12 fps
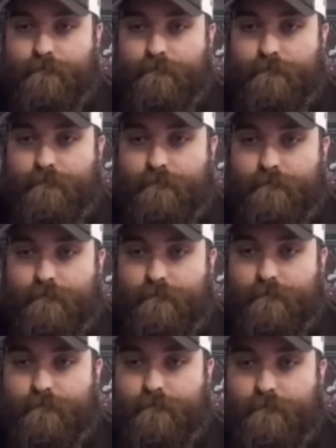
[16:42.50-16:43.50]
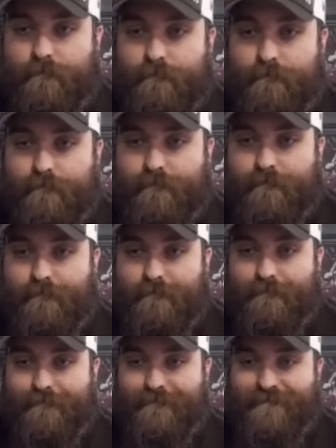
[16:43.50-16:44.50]

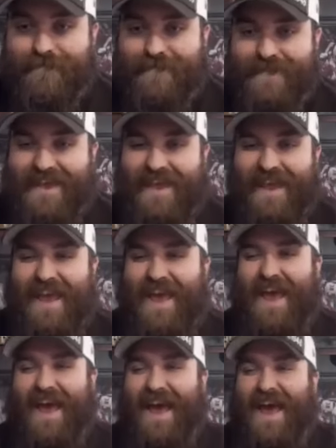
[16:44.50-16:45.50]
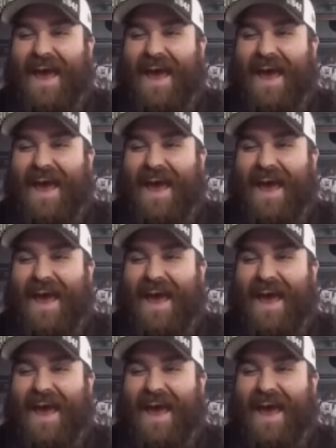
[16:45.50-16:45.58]
The person shown says nothing.